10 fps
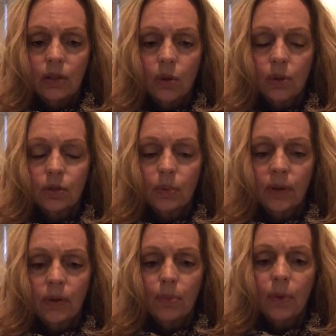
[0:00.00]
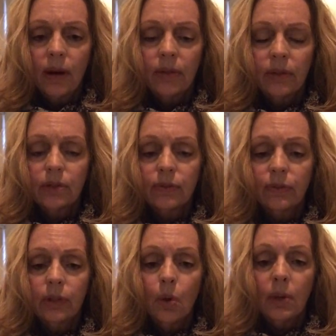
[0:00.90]
Notice where the breath is
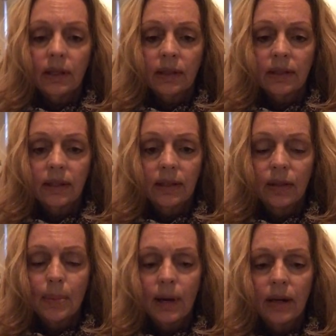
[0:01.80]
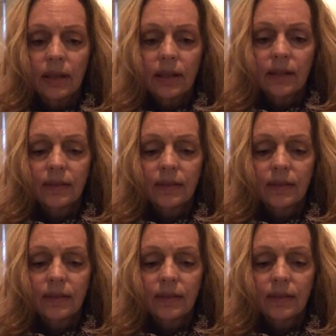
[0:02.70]
flowing in the body.